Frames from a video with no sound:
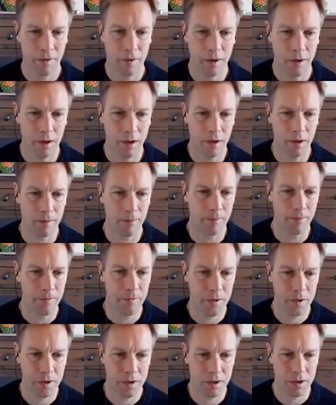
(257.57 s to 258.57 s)
Um,
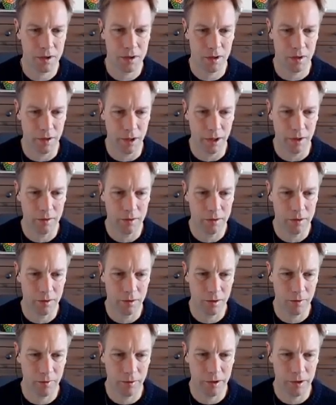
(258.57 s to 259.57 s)
so yeah, so
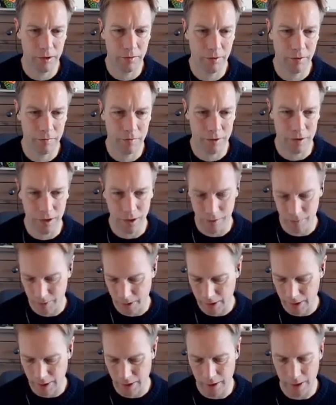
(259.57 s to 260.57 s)
now we dereference that and we
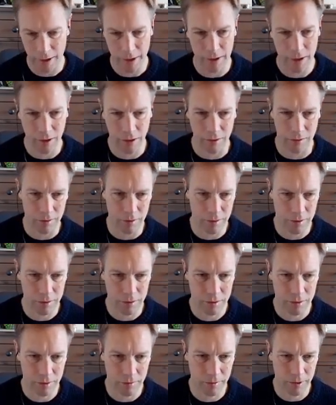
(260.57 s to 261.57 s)
get a node.
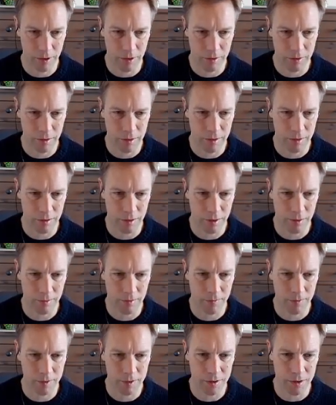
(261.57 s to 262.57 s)
So we know that the type
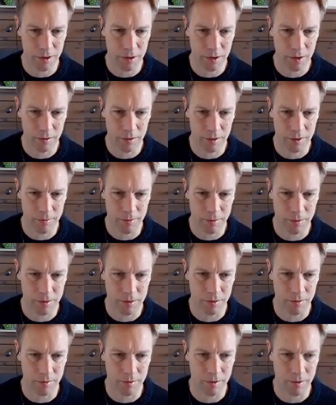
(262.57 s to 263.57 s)
of this thing, this pointer
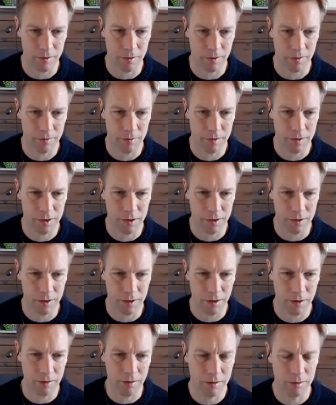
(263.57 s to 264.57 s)
that we dereferenced is a
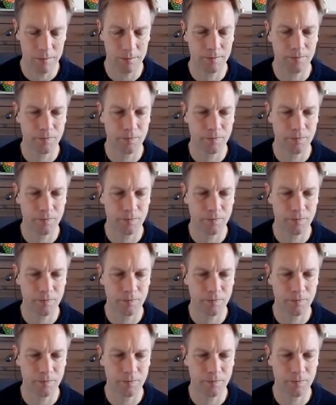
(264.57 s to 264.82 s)
node.